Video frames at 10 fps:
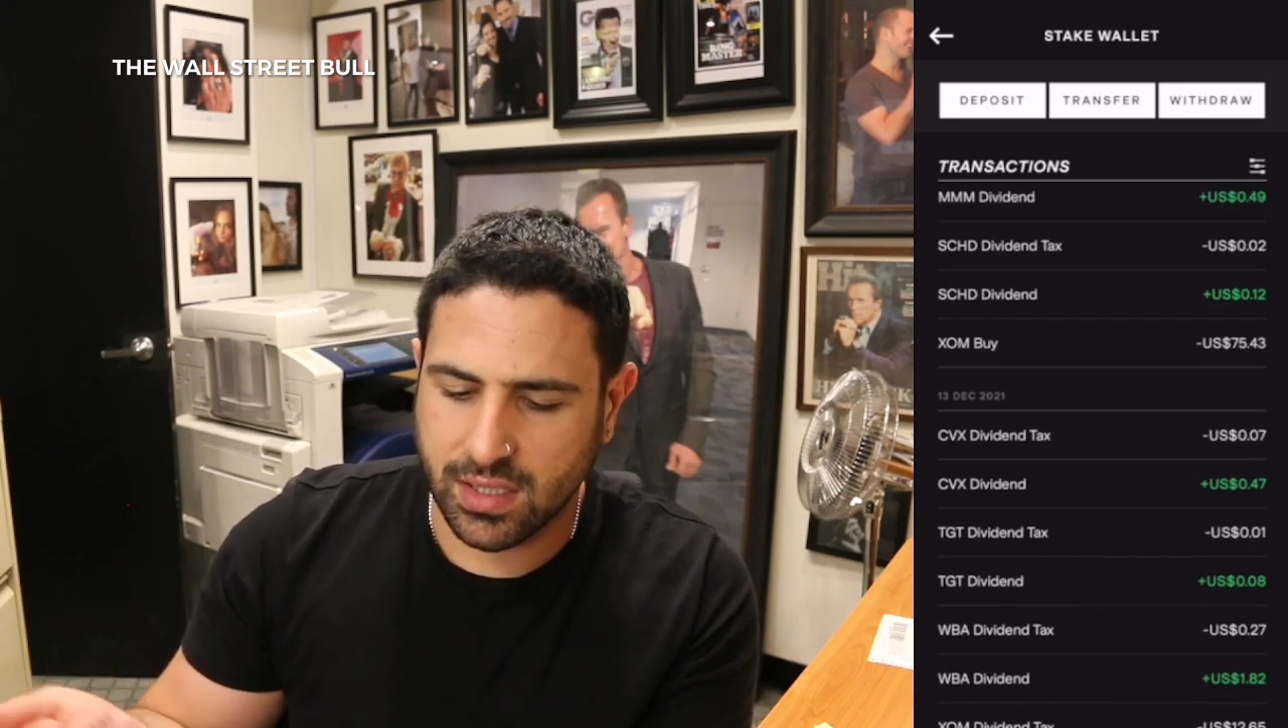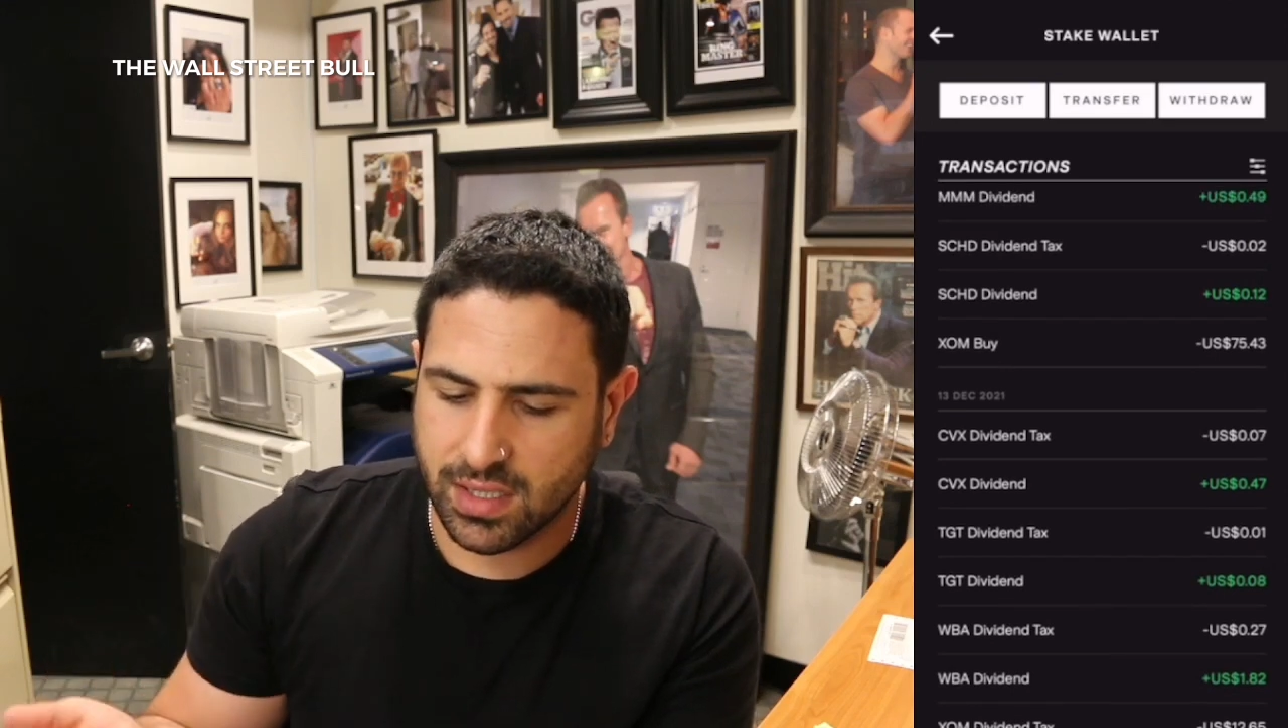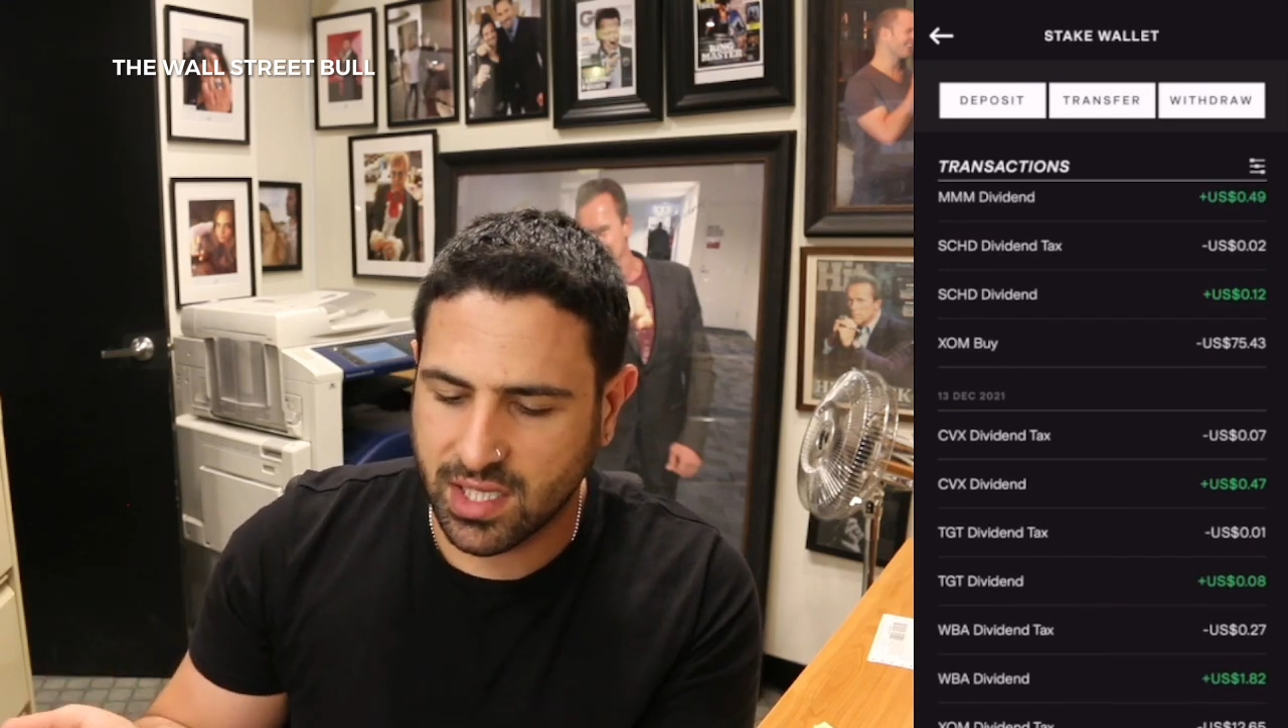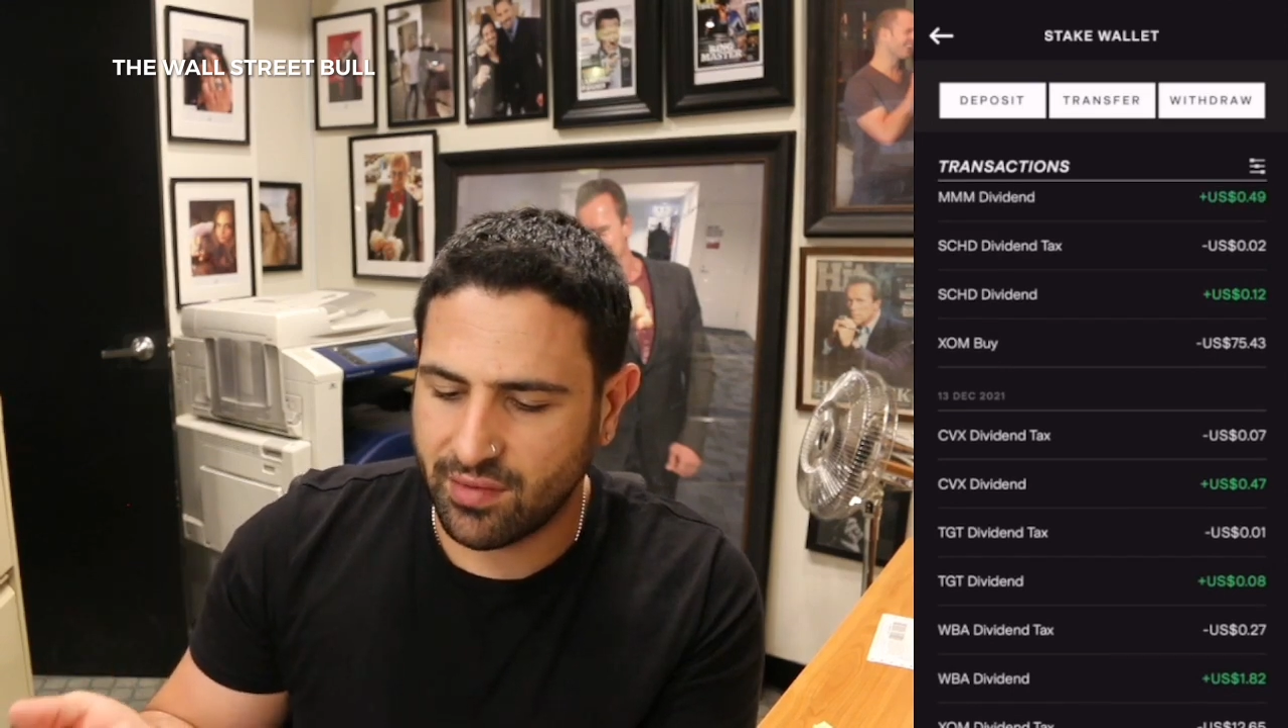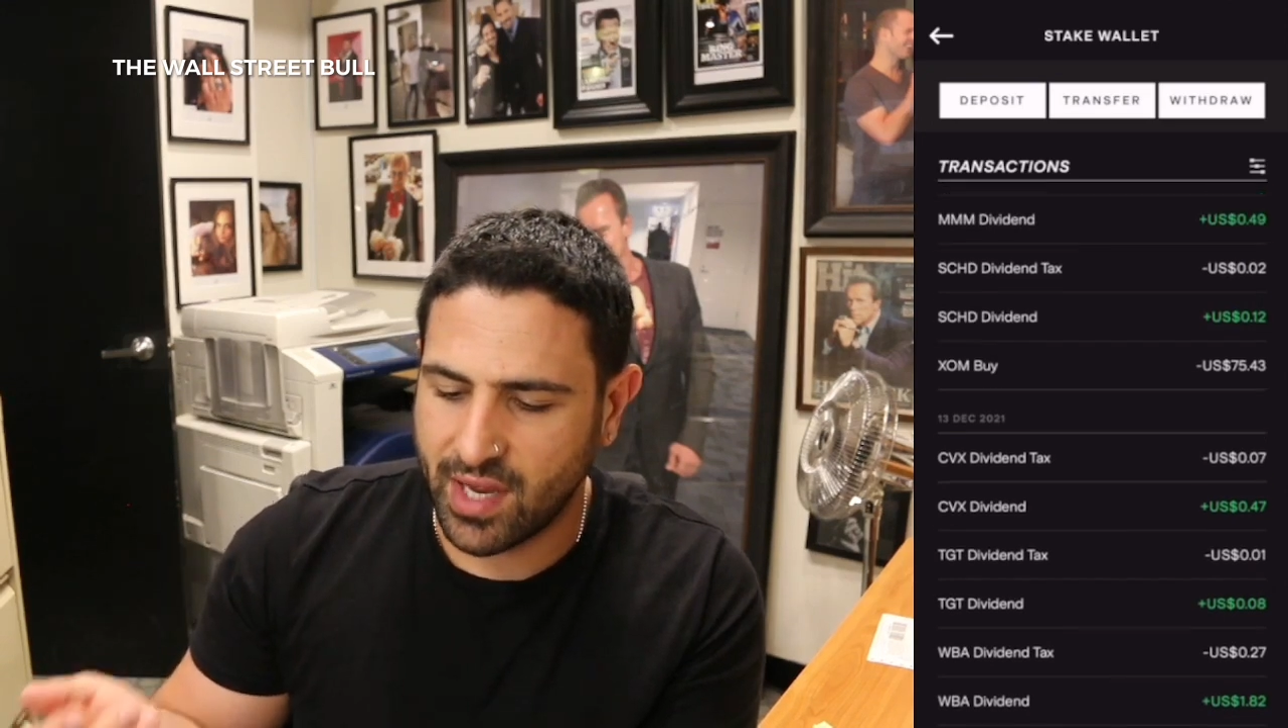So
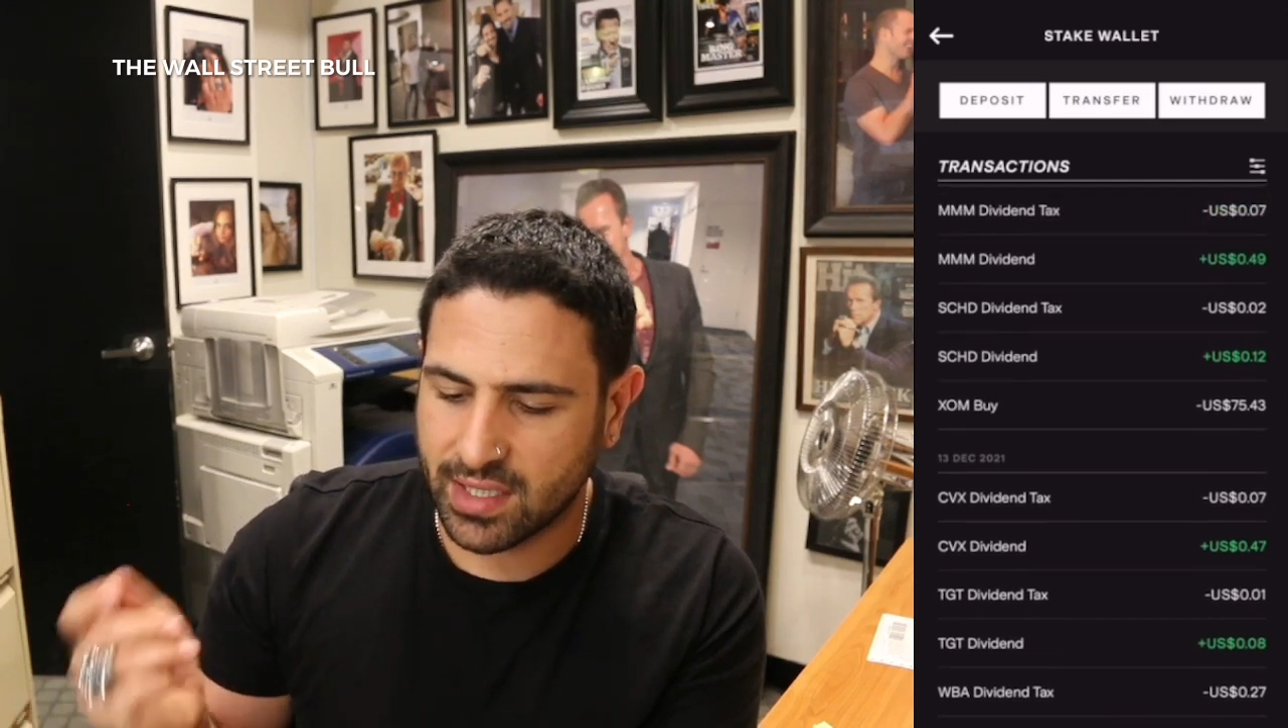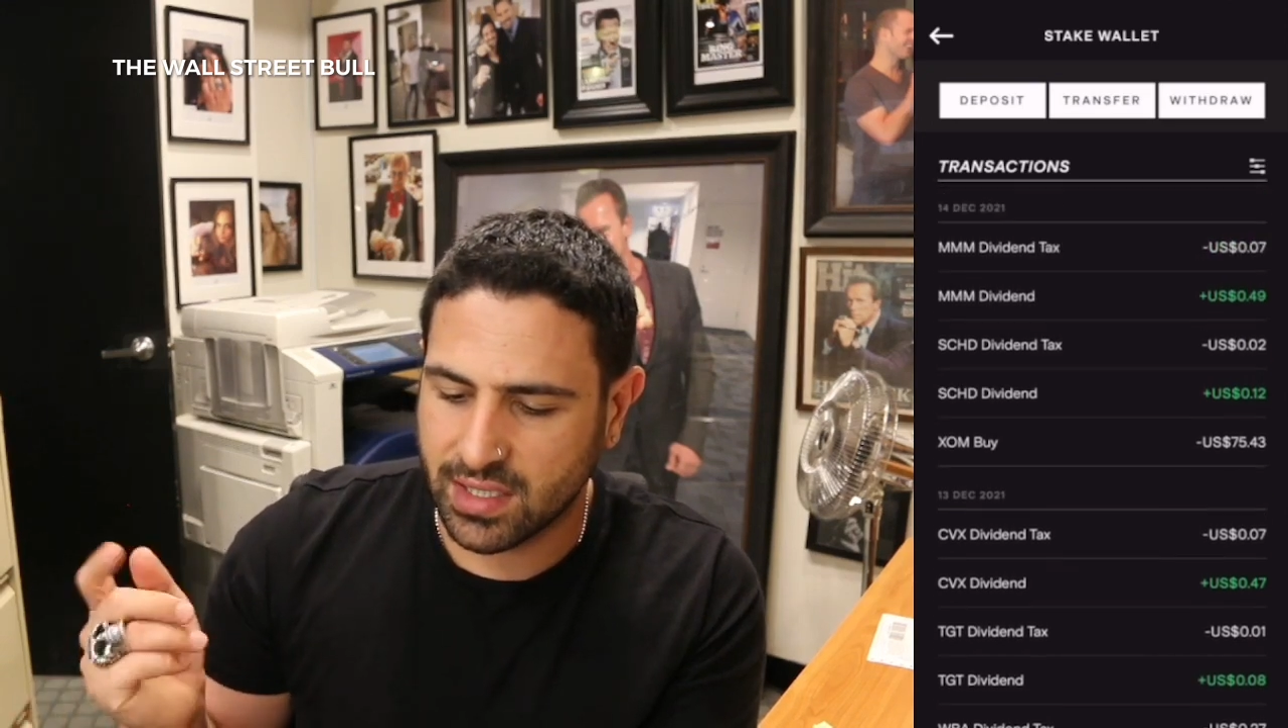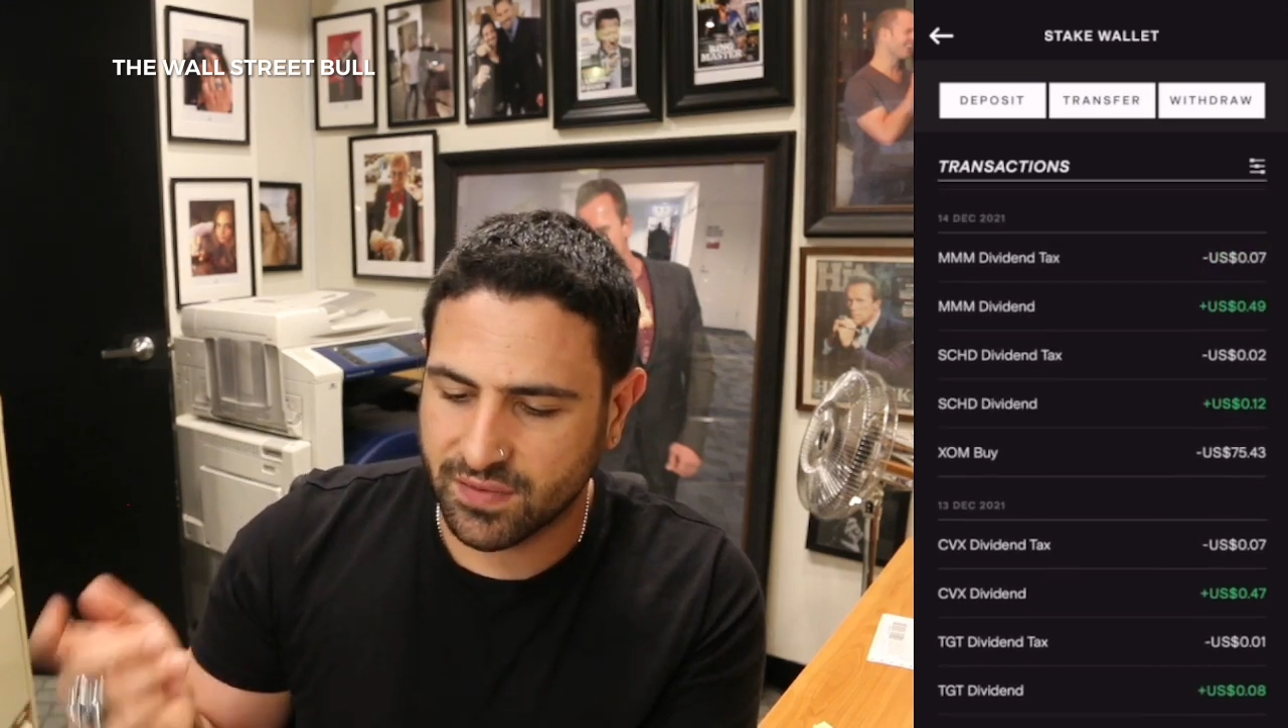CVX